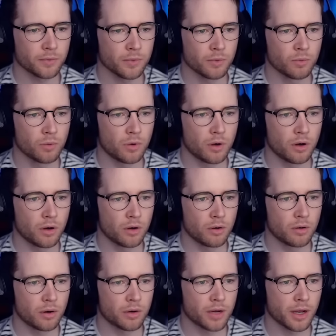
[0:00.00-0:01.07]
the way.
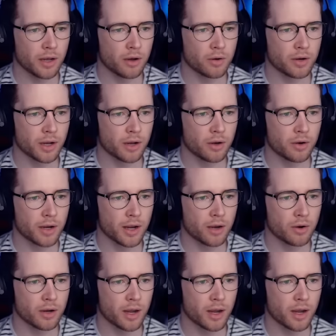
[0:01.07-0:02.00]
Whoa. Okay, okay, okay, okay.